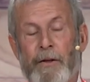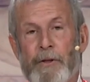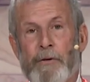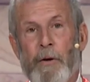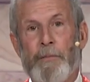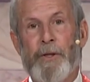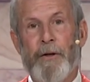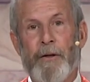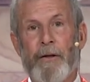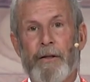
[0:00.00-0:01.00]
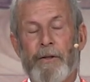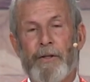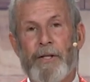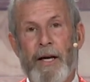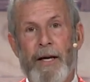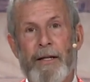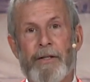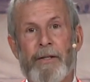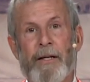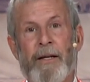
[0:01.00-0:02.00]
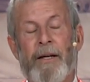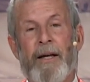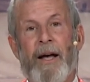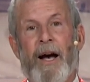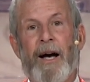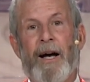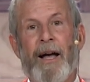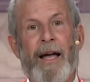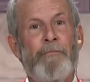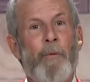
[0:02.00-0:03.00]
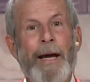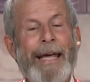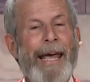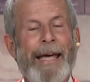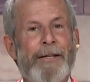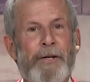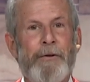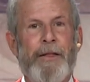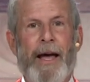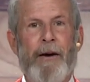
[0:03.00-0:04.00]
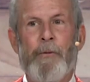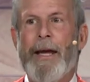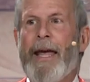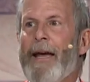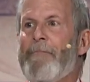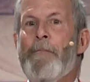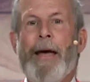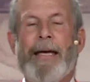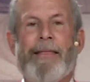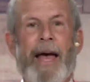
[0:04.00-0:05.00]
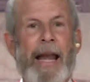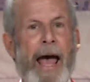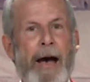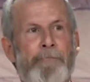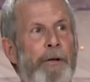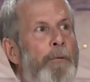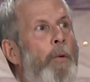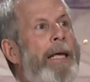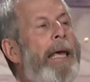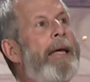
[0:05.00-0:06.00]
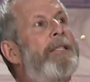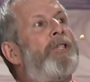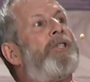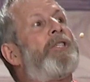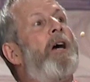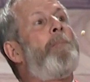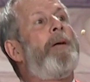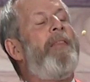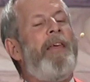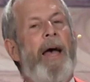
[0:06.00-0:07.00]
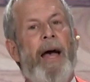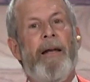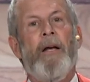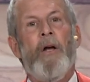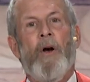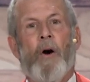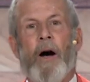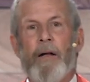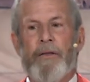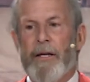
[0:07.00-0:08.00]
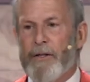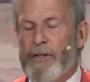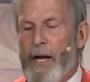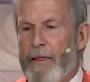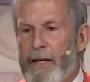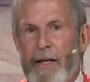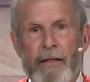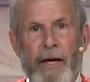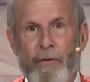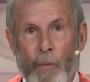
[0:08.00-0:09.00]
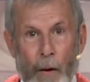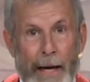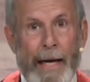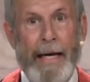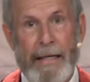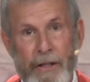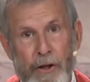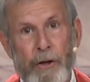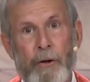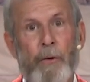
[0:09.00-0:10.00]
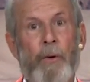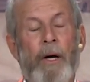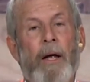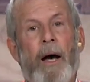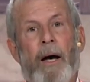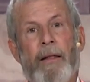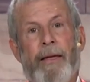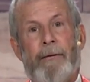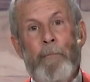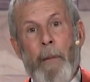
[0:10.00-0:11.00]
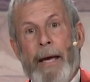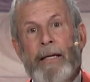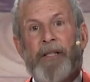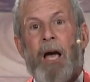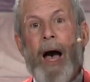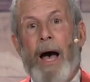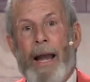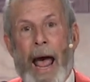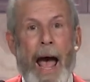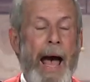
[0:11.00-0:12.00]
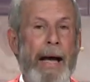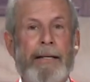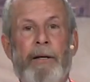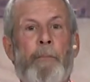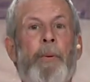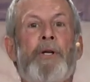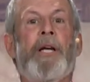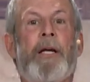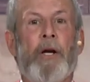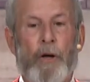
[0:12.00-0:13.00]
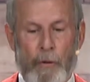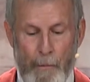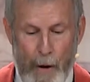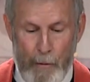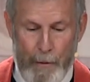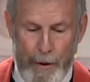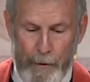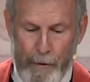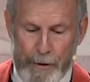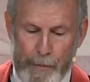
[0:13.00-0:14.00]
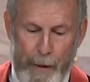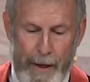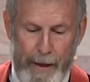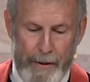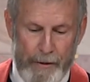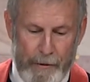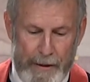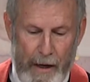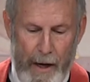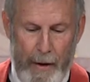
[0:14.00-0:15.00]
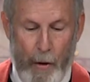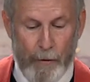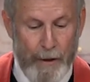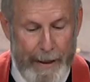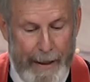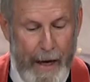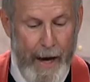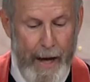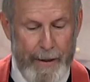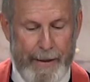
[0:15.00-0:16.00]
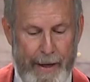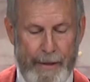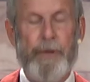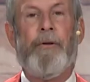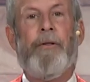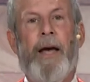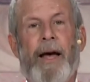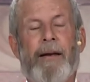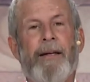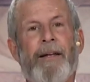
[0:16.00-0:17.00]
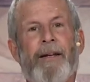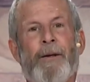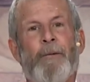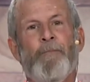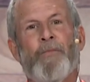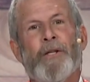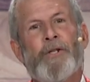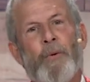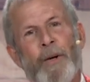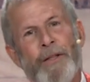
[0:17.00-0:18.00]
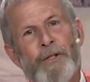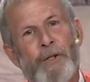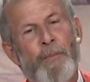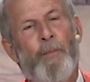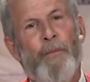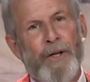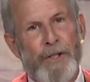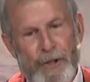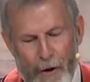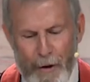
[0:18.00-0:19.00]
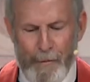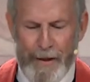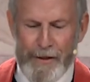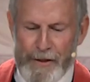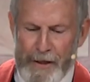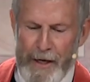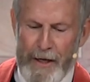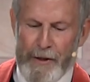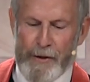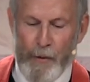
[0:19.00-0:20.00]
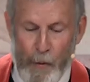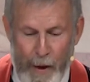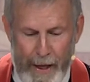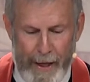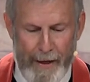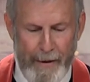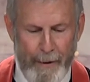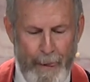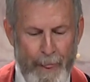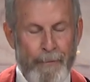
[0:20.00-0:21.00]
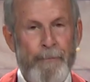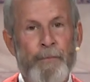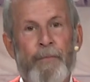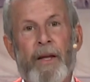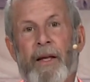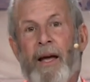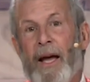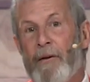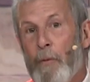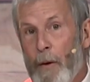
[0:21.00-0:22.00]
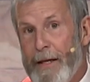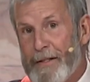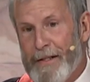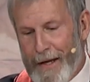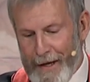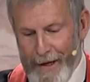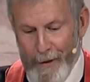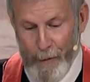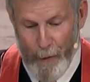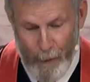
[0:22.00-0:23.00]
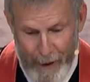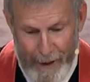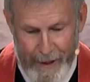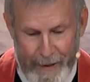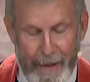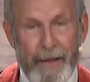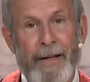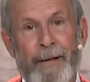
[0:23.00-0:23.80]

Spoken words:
scripture says. And we can't do that. We can't make that happen. We can't summon that. There's nothing that we can do that makes God act in a particular moment or space or time. Only God can do that. So when the psalmist says, when, and we say, when,